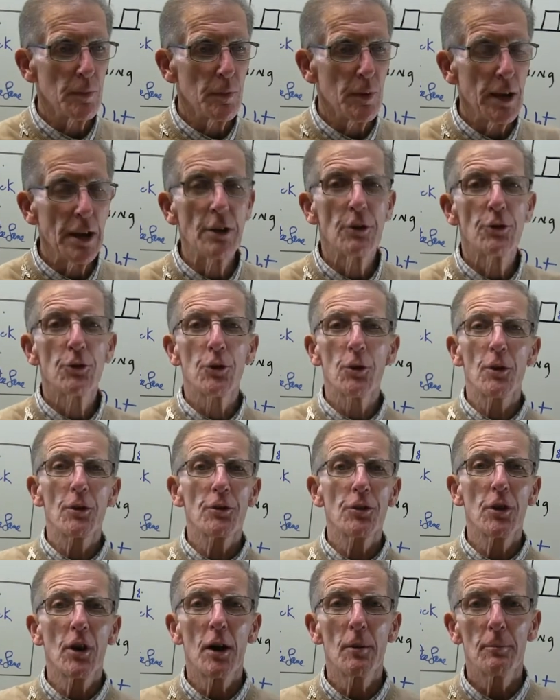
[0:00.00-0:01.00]
insurance
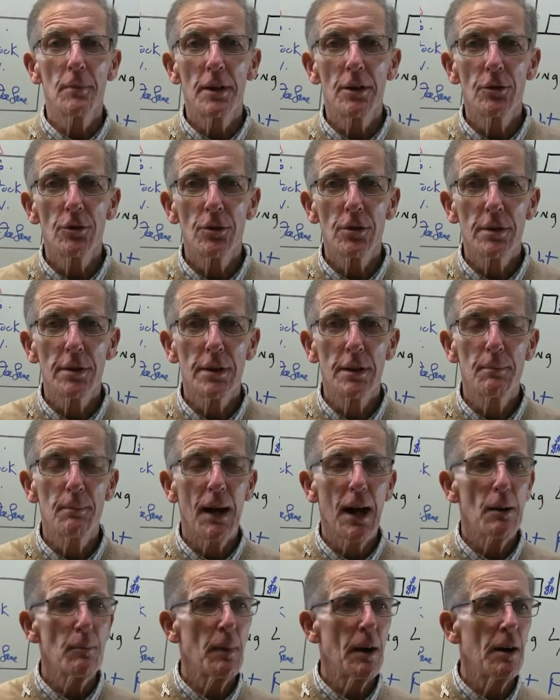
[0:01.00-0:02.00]
companies can
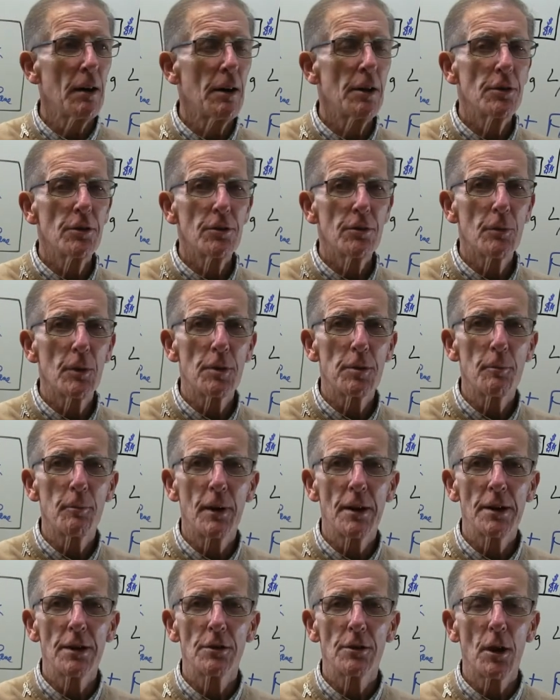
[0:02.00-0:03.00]
buy bonds with the
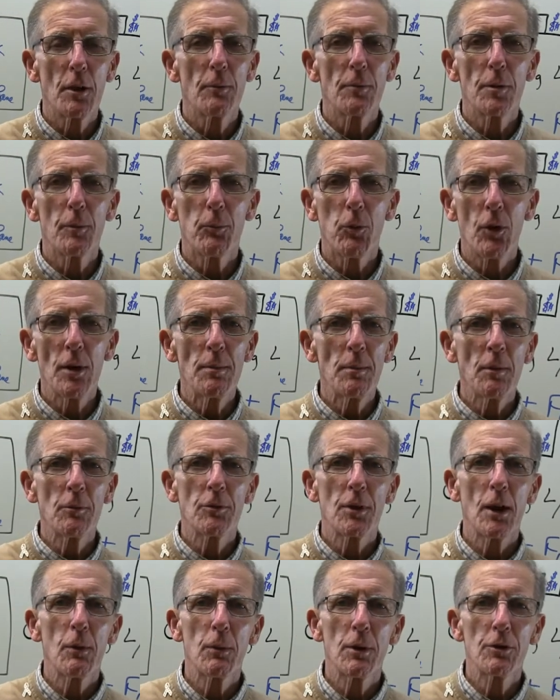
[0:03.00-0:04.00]
money, the, the premiums
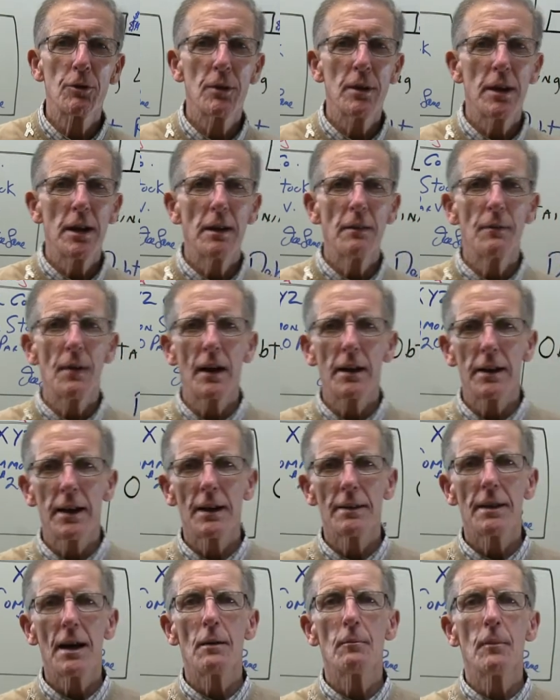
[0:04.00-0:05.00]
they receive, they
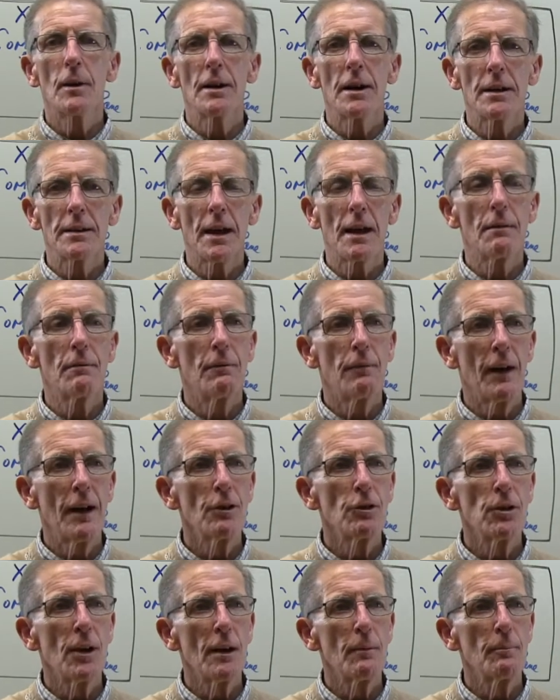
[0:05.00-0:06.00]
get that money and they
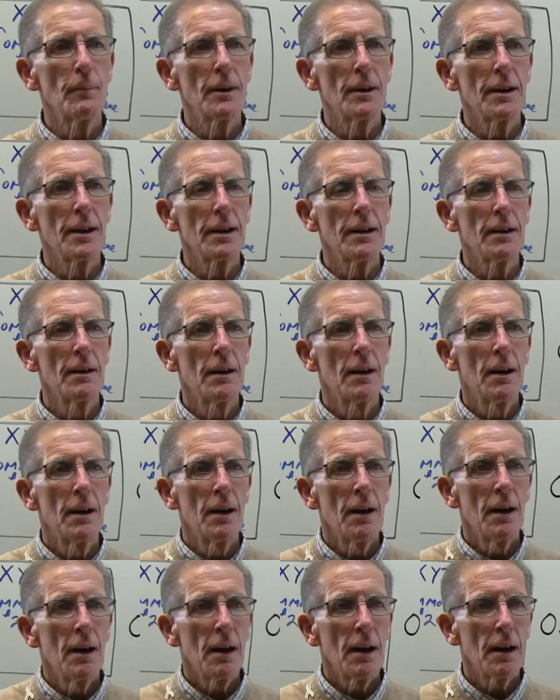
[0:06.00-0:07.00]
invest that money.
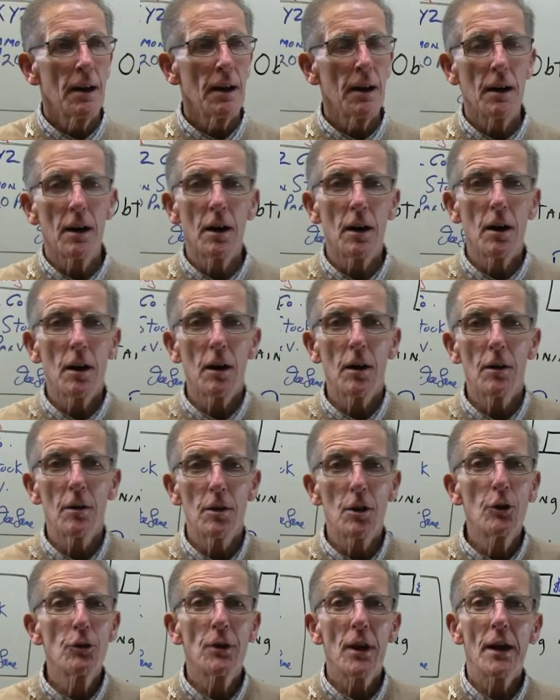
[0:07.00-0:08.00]
Uh,
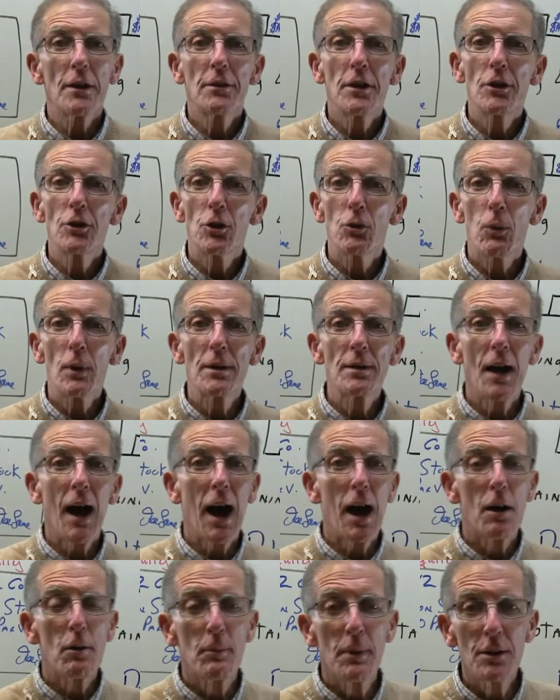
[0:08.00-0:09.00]
Louisiana Teacher
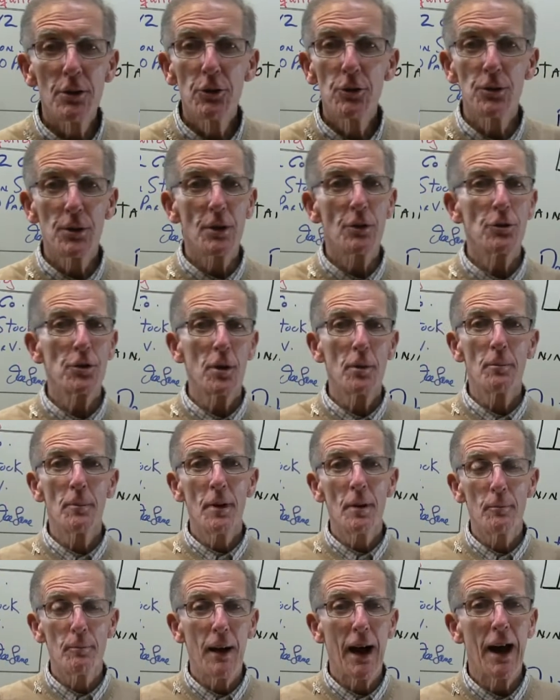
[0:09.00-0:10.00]
Retirement
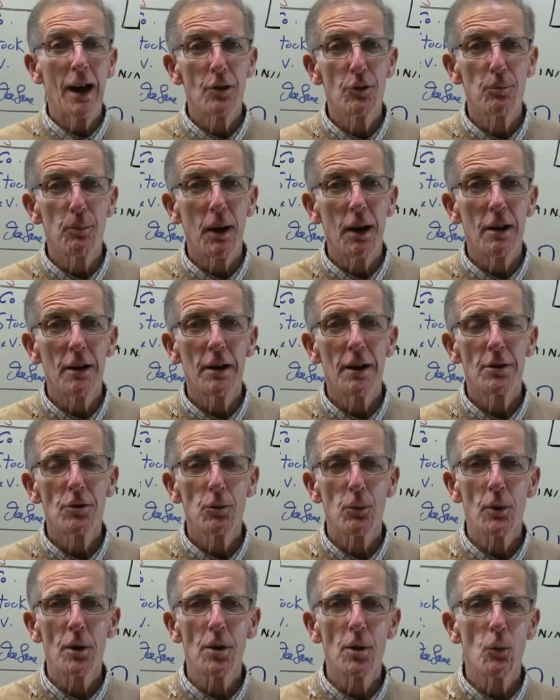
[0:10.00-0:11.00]
System buys bonds,
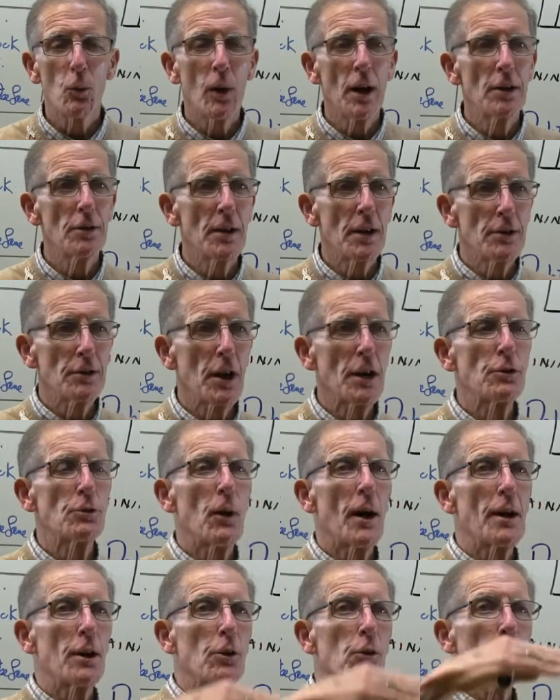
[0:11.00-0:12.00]
one of the ways that they
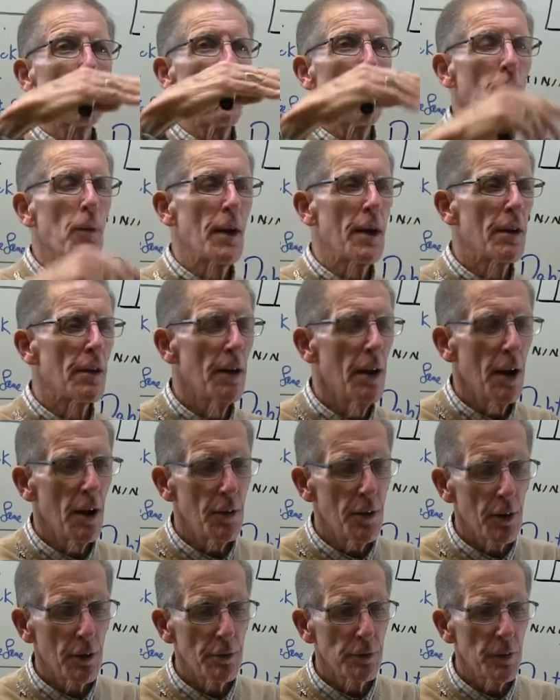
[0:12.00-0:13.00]
try to grow their,
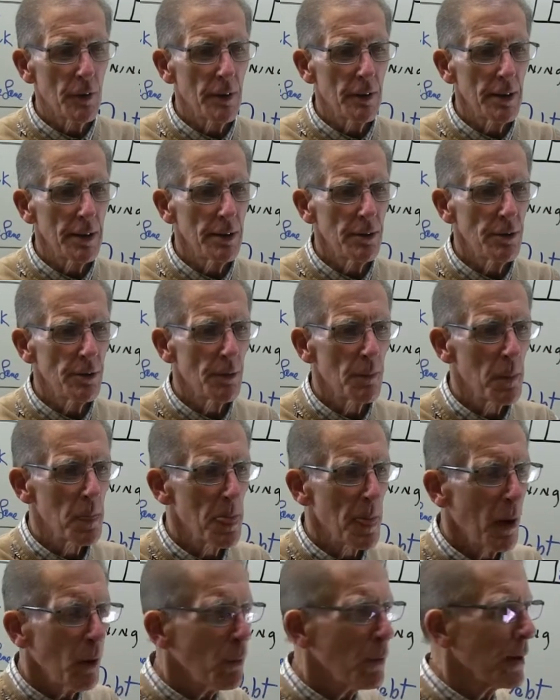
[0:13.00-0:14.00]
their funds.
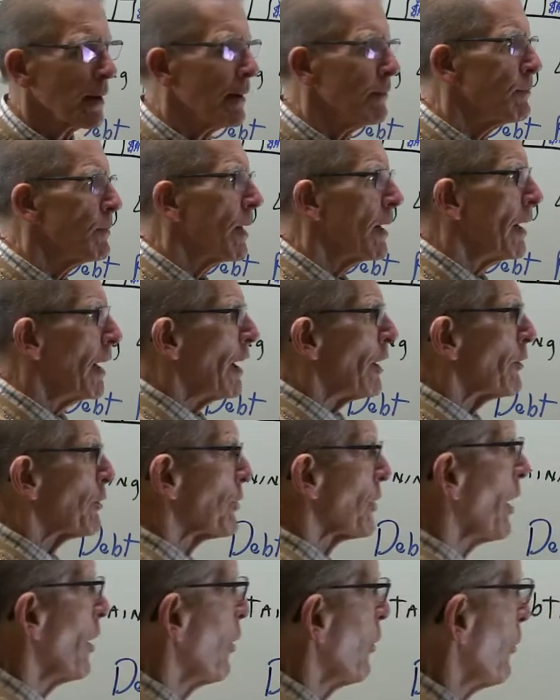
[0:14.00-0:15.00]
Okay,
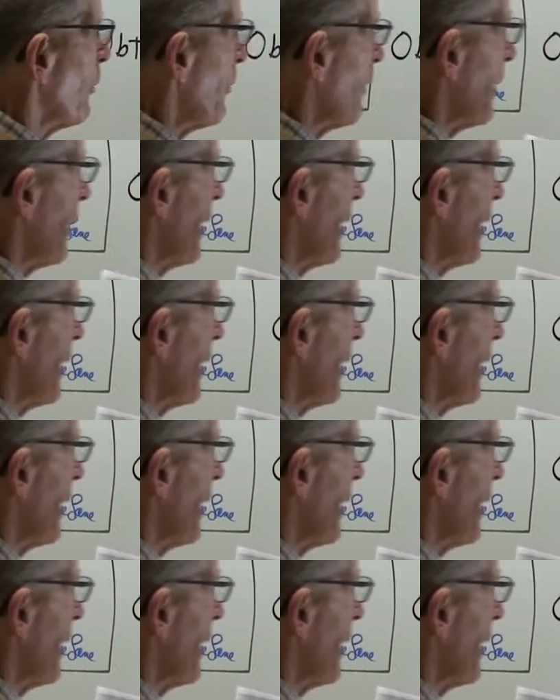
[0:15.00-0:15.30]
so